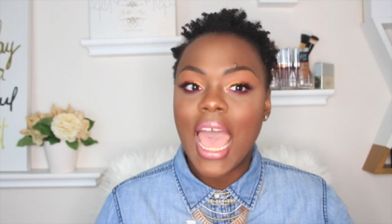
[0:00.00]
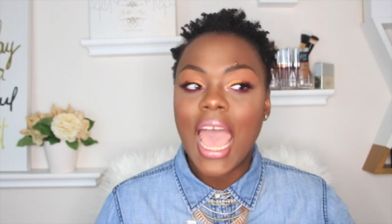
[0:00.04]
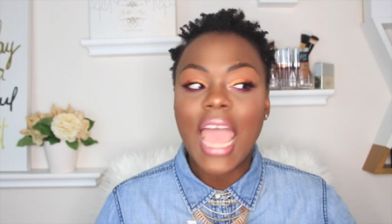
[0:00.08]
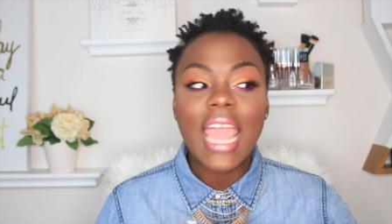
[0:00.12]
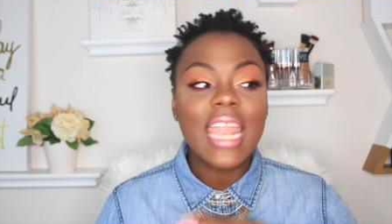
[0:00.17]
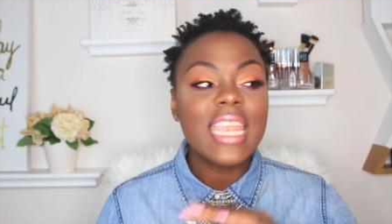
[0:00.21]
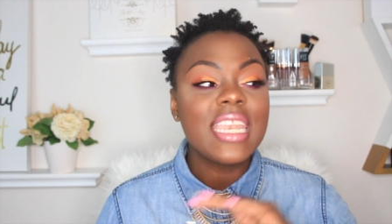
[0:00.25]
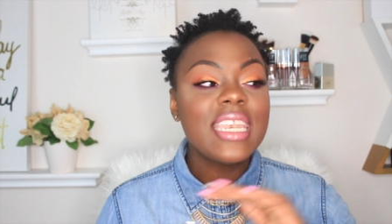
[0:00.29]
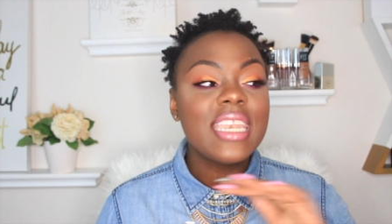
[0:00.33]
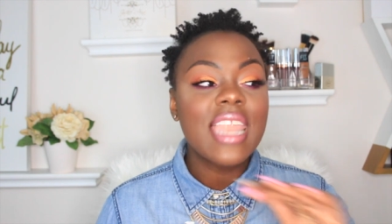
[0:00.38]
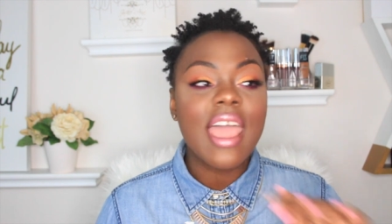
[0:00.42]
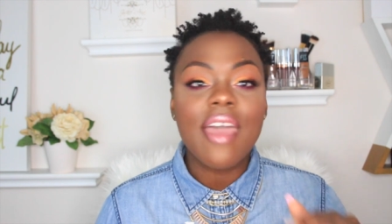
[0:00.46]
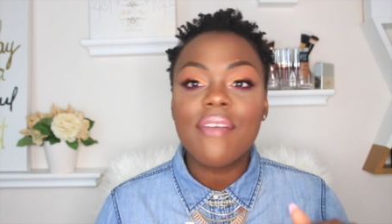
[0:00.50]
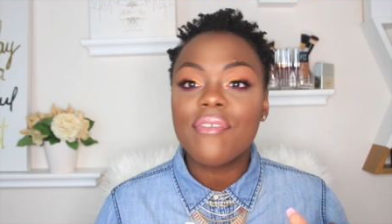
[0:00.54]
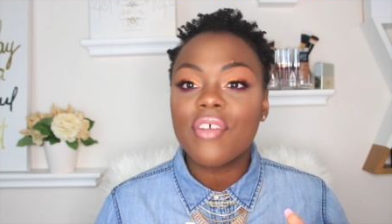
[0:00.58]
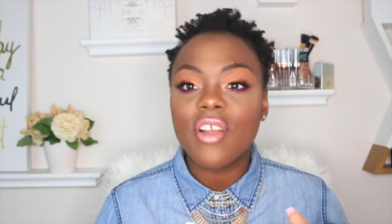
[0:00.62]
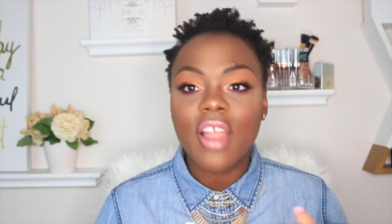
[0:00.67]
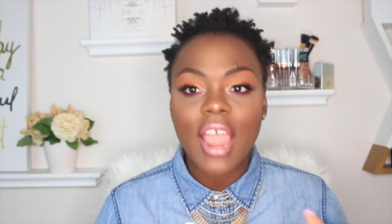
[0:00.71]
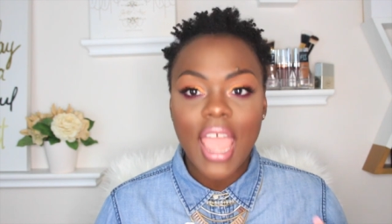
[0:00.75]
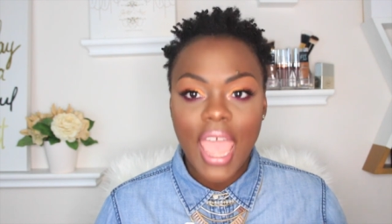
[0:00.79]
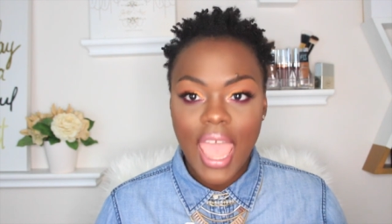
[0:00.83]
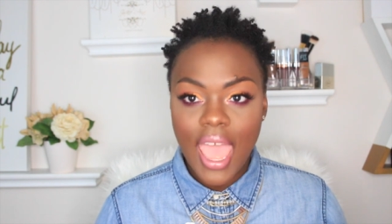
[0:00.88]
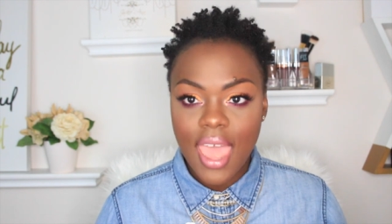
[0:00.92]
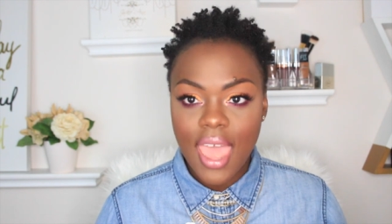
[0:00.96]
I
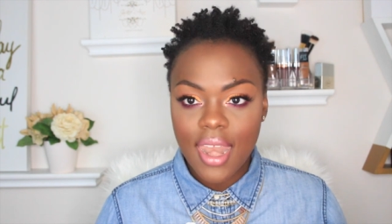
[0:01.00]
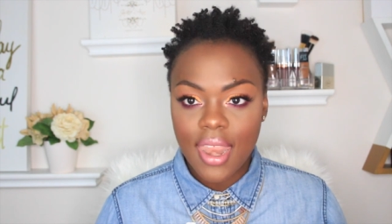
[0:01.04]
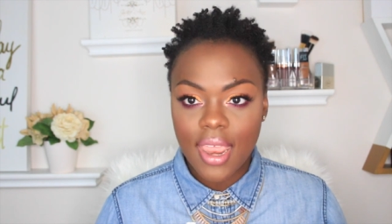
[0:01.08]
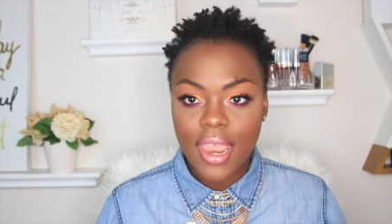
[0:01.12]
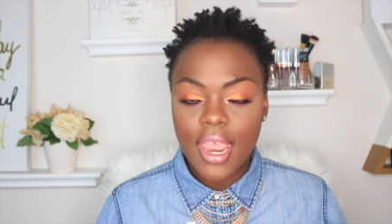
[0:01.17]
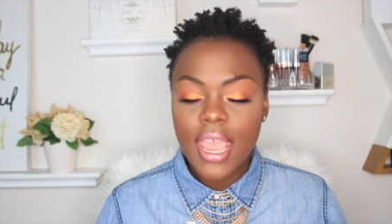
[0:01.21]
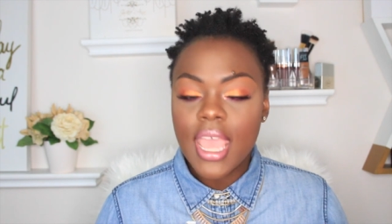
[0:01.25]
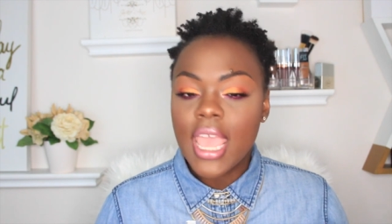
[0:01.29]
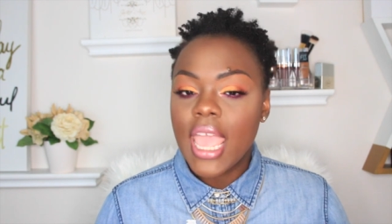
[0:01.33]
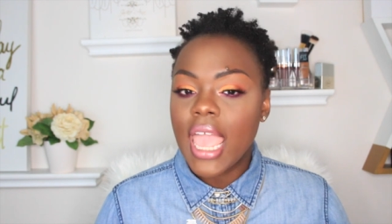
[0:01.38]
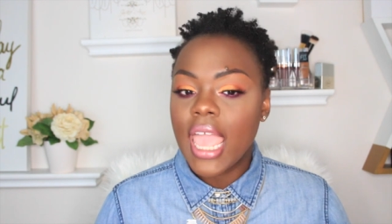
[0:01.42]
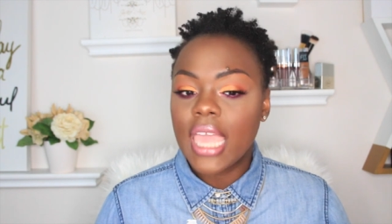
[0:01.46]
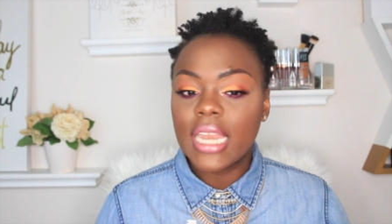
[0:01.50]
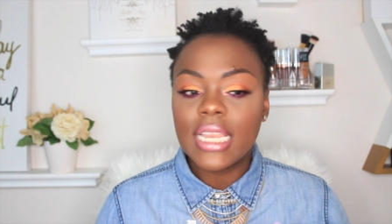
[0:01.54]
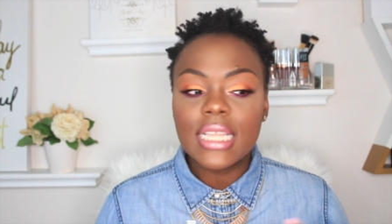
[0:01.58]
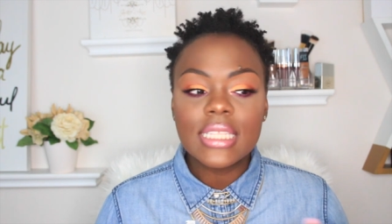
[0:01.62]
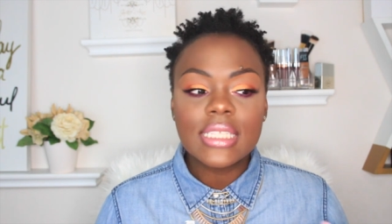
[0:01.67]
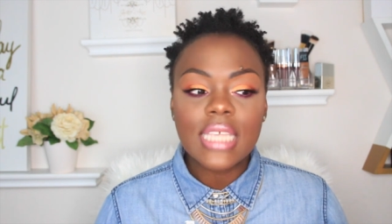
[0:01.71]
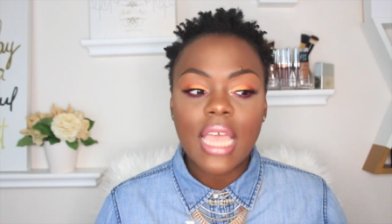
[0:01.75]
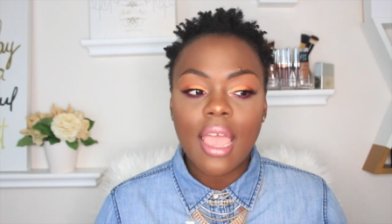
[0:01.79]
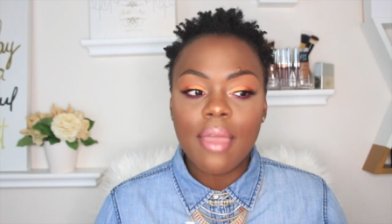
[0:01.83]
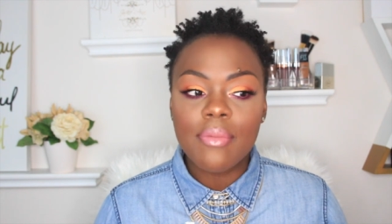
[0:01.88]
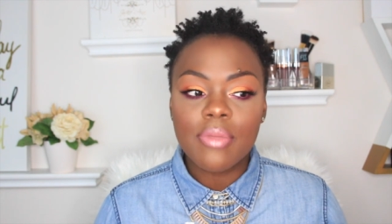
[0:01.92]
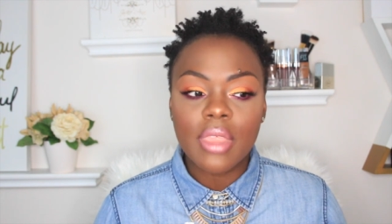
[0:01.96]
never had it.
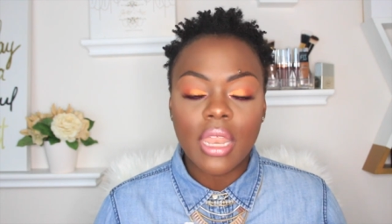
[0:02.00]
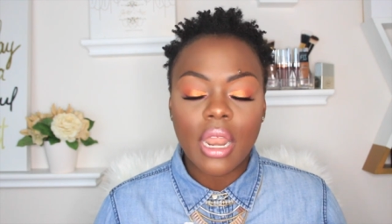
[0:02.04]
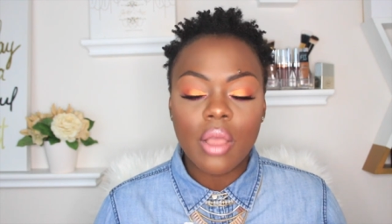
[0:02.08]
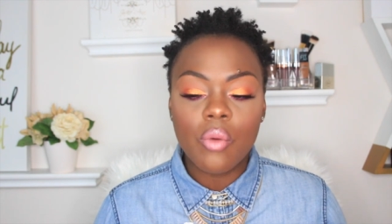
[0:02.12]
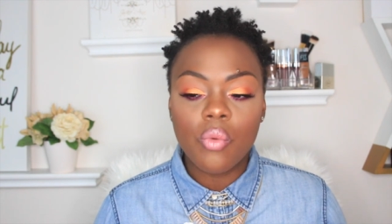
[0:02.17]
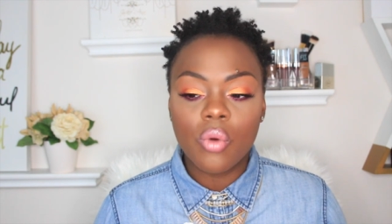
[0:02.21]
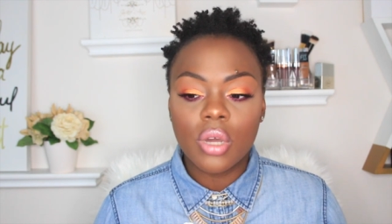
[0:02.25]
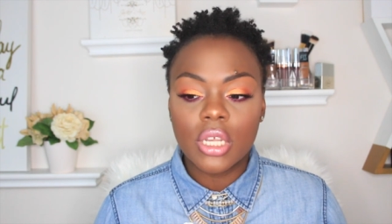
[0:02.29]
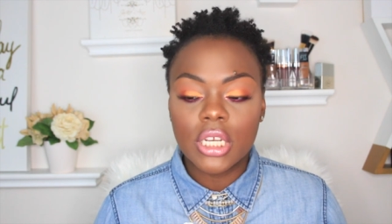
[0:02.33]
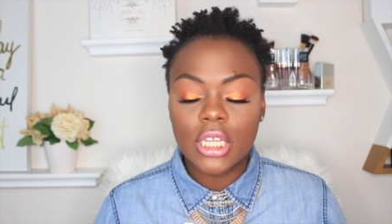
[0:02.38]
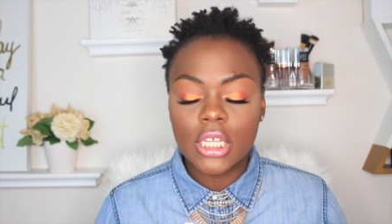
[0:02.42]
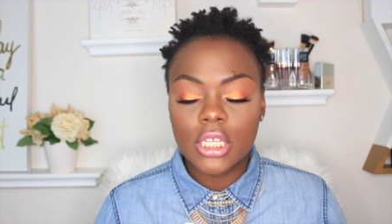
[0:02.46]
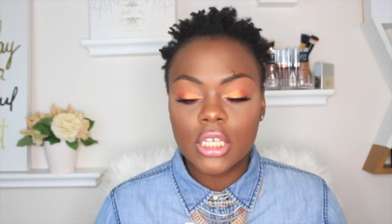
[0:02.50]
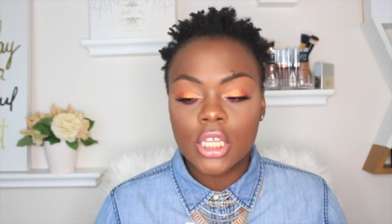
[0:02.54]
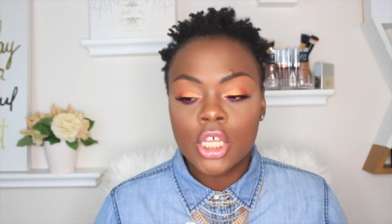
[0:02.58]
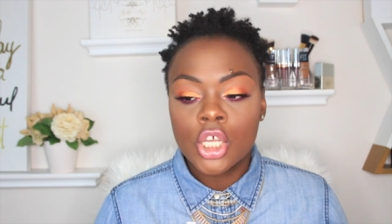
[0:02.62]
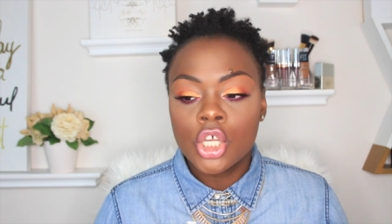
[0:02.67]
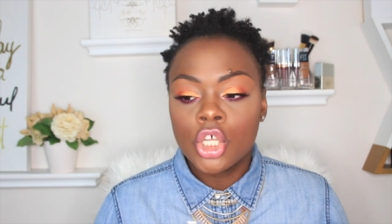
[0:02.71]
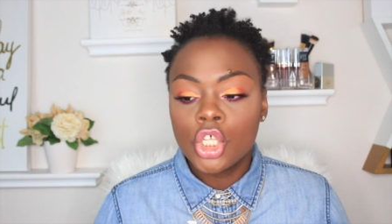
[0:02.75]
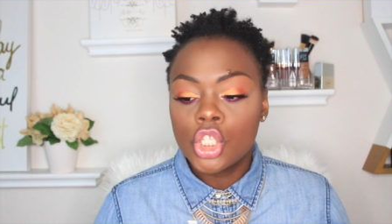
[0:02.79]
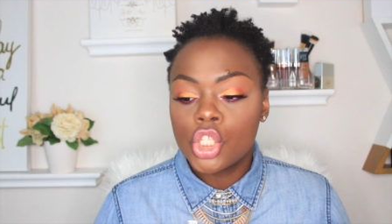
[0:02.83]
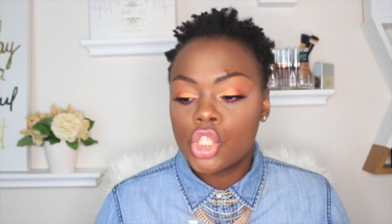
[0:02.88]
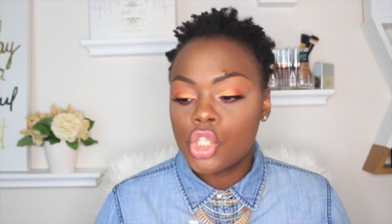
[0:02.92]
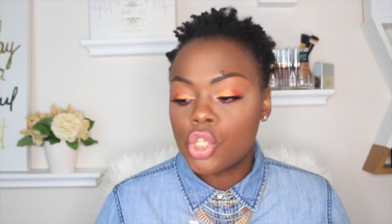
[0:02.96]
Anytime that I wanted
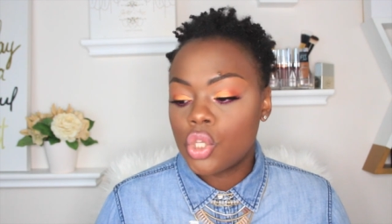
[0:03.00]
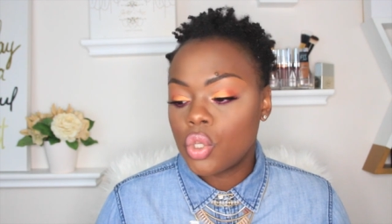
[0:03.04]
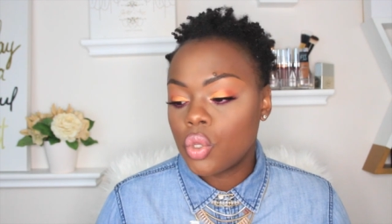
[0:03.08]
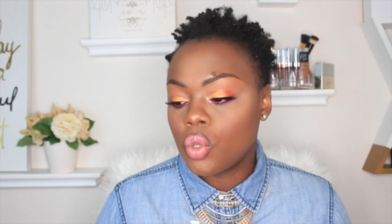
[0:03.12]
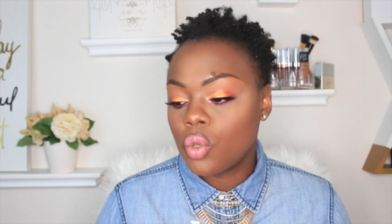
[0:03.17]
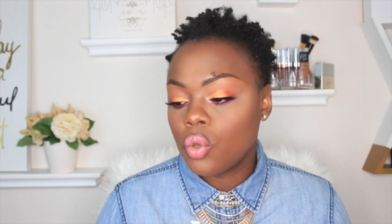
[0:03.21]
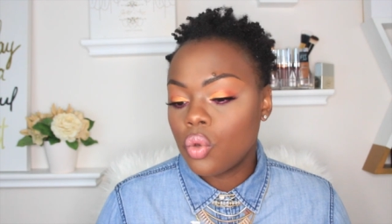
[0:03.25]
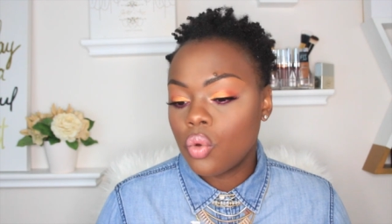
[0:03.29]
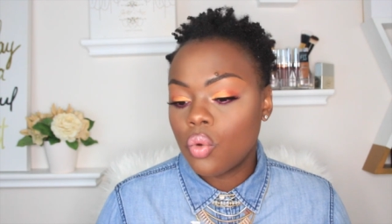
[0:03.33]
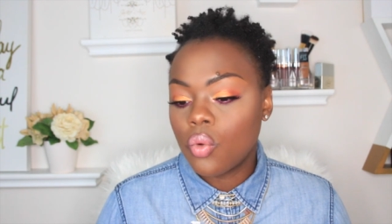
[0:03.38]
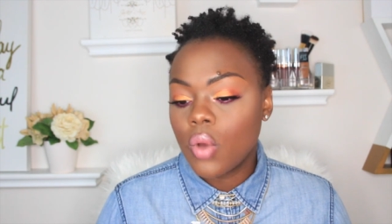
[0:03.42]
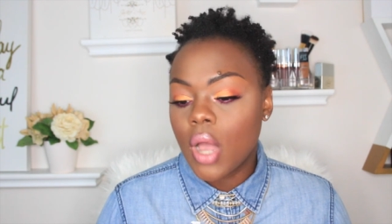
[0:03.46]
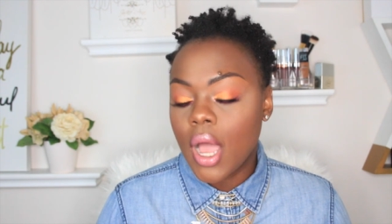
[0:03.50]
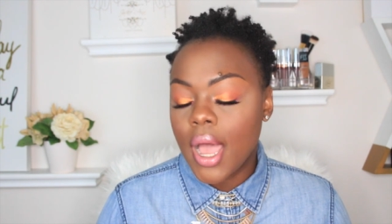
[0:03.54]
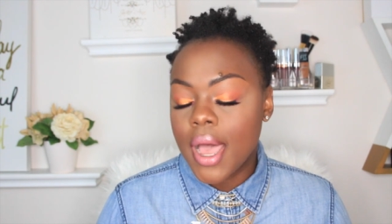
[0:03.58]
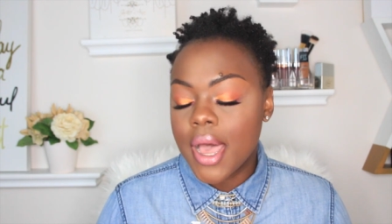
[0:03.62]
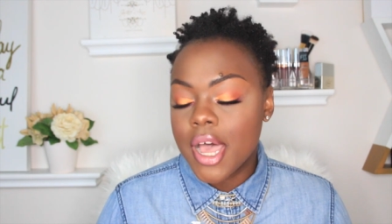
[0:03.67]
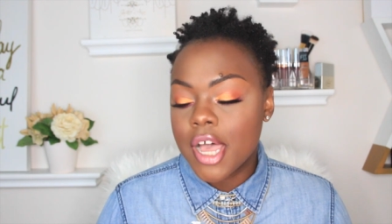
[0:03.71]
to,